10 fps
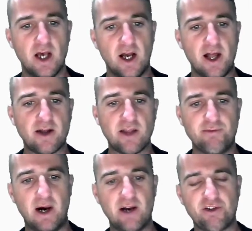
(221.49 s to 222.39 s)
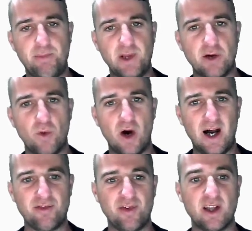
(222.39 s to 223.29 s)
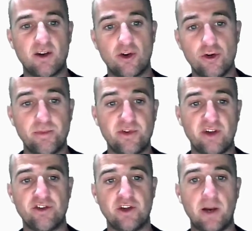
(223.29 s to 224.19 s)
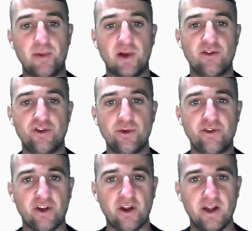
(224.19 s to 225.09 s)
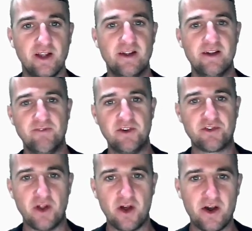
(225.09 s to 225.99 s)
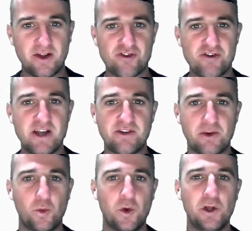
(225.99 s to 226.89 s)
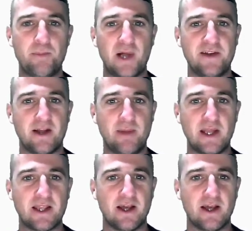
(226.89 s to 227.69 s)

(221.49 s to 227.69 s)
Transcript: and I'll give my spin on what I think could potentially happen due to this crazy world pandemic.